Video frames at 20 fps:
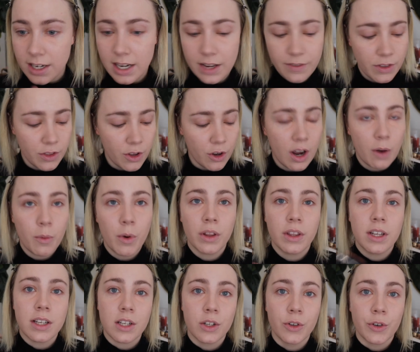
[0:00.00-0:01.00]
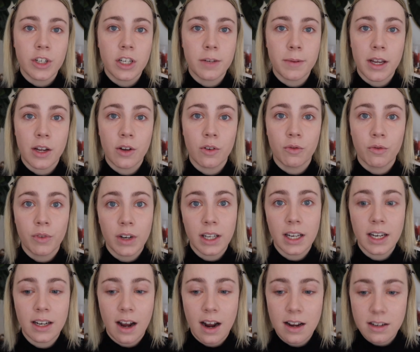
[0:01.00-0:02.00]
And even though I want this look to be
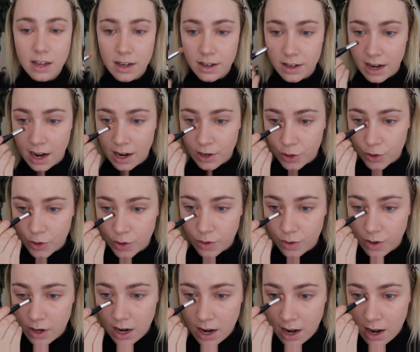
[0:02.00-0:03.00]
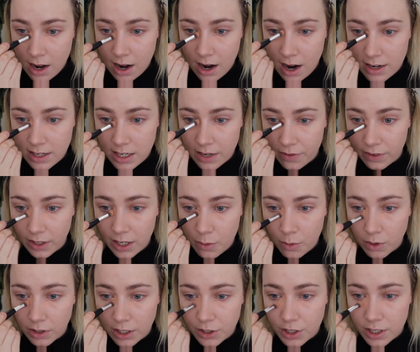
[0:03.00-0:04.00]
really nice and natural, I
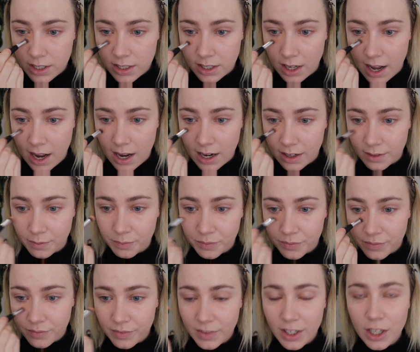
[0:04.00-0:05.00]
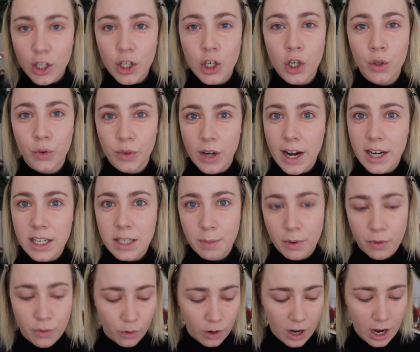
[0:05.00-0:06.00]
definitely want to just correct
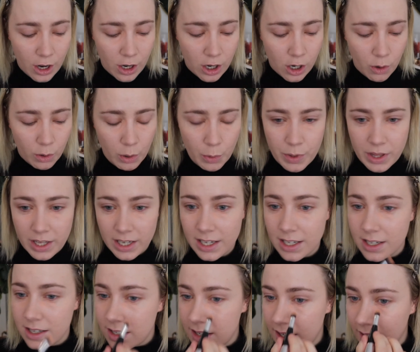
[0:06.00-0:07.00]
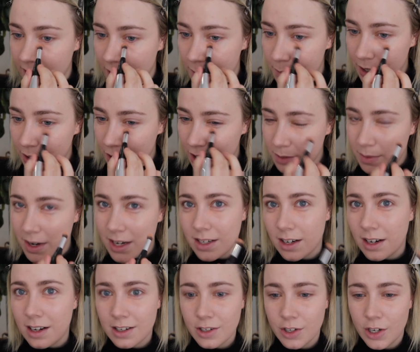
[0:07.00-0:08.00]
before I go in with a concealer because my
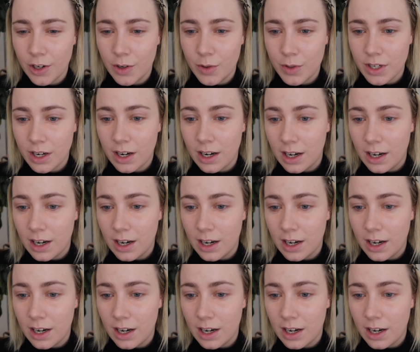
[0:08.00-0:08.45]
dark circles